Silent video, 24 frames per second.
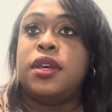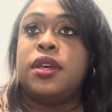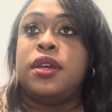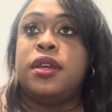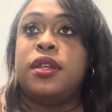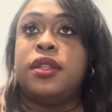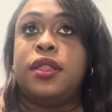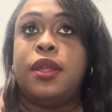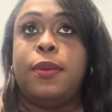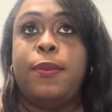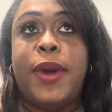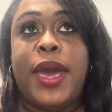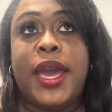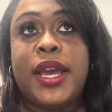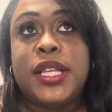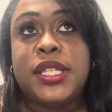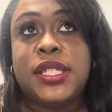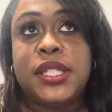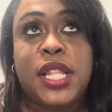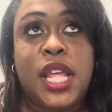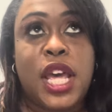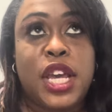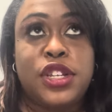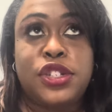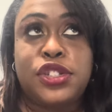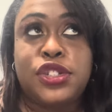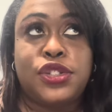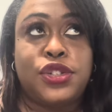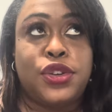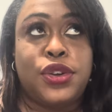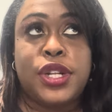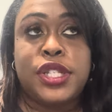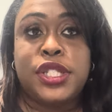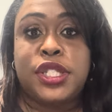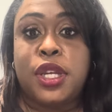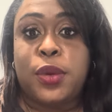The back is like
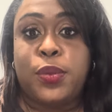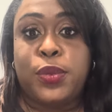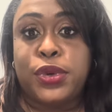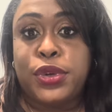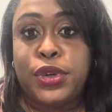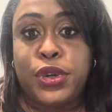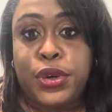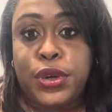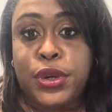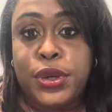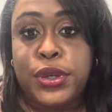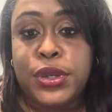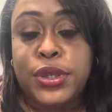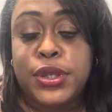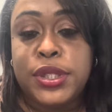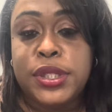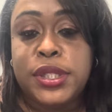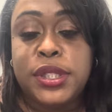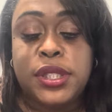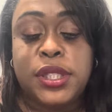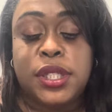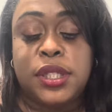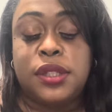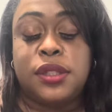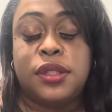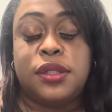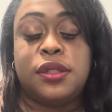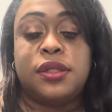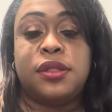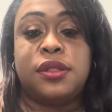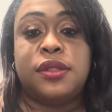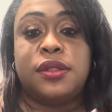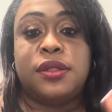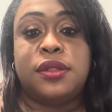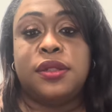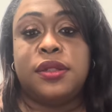shorter temper curls and
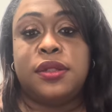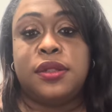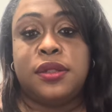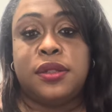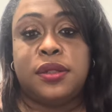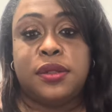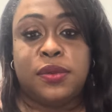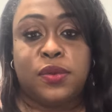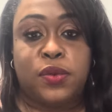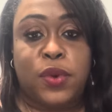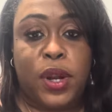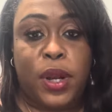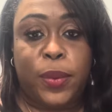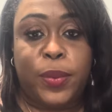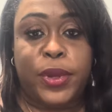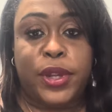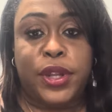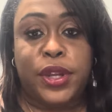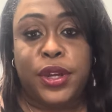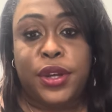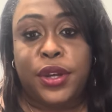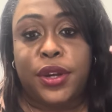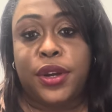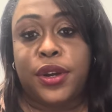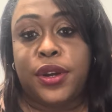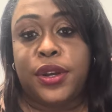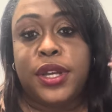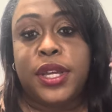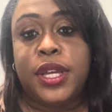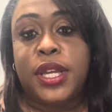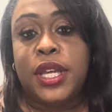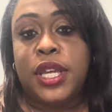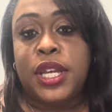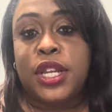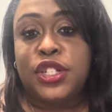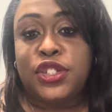right up in here,
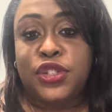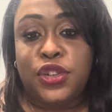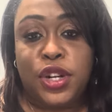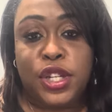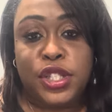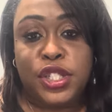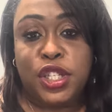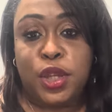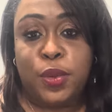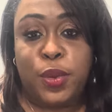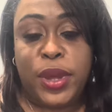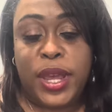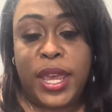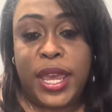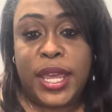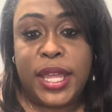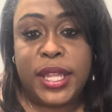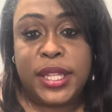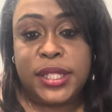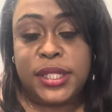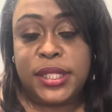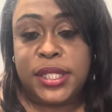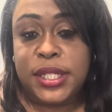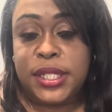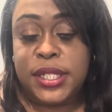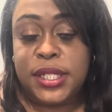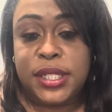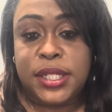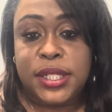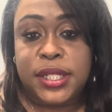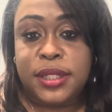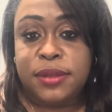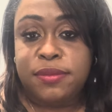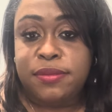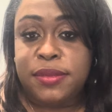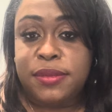shorter temper and the
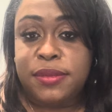little